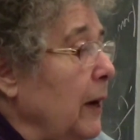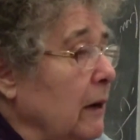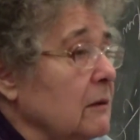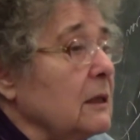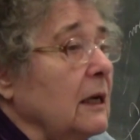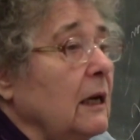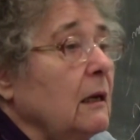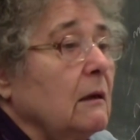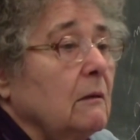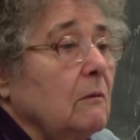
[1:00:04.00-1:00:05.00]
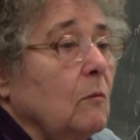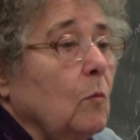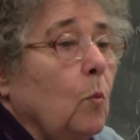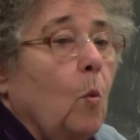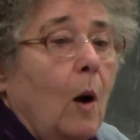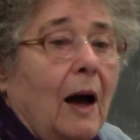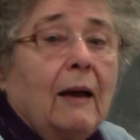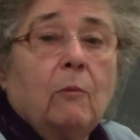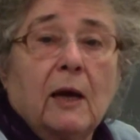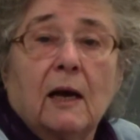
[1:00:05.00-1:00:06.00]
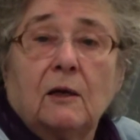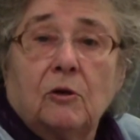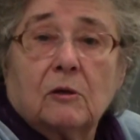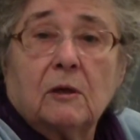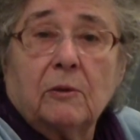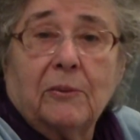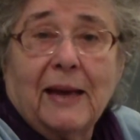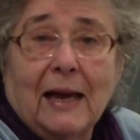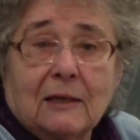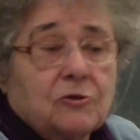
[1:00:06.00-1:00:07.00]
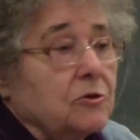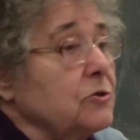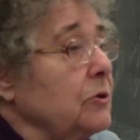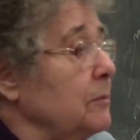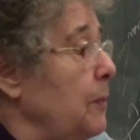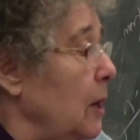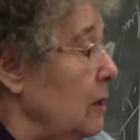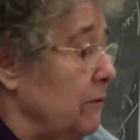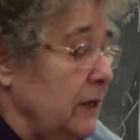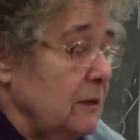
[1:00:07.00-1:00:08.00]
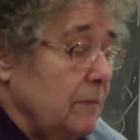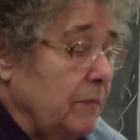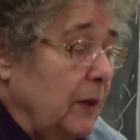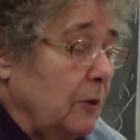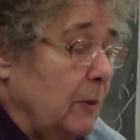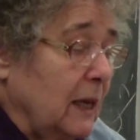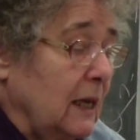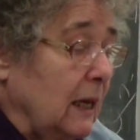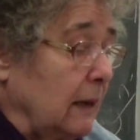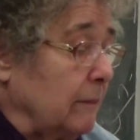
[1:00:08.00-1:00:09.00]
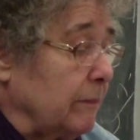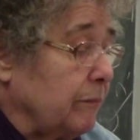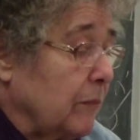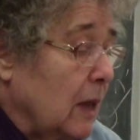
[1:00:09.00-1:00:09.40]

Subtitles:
apparently why we got nuclear reactors, or a part of it, at the beginning.